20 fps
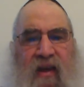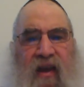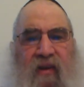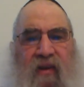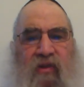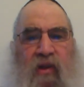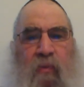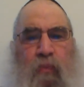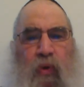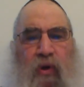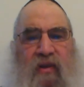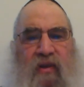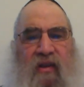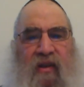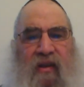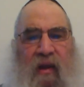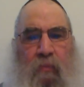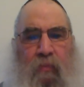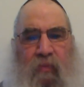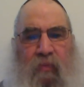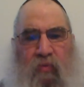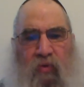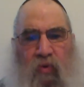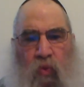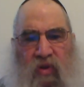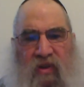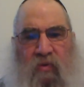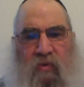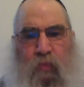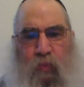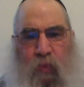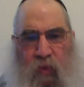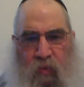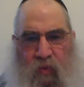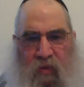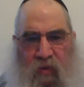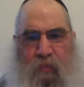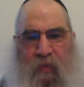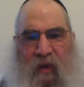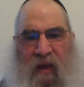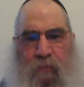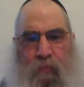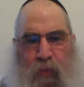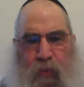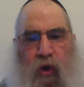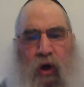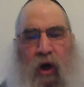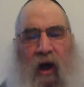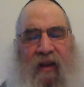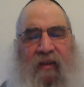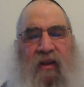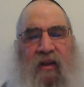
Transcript: If the person that was being put on